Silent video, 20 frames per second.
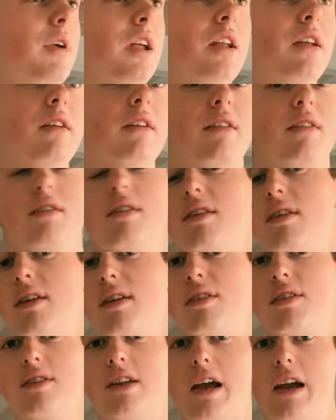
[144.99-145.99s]
in
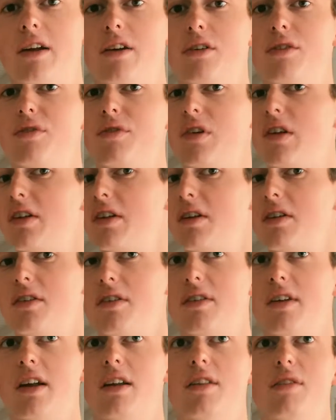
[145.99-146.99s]
the standard
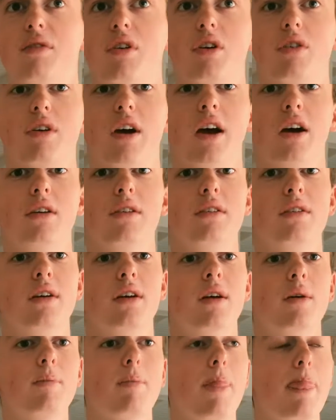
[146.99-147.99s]
physical sense of a crowd,
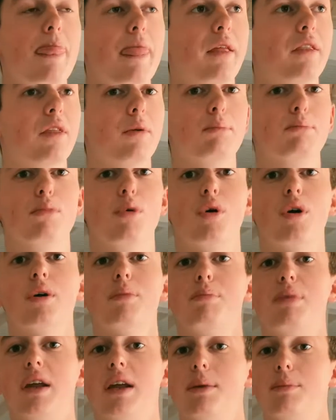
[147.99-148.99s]
the
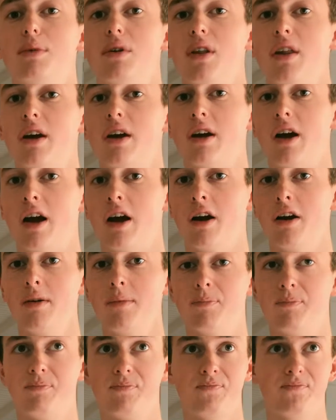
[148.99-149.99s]
more people there
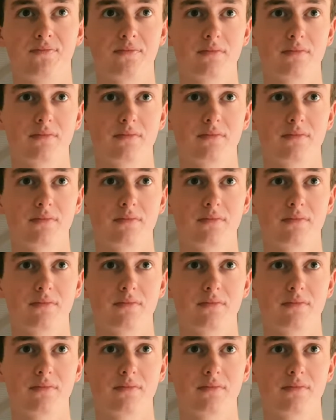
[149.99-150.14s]
are,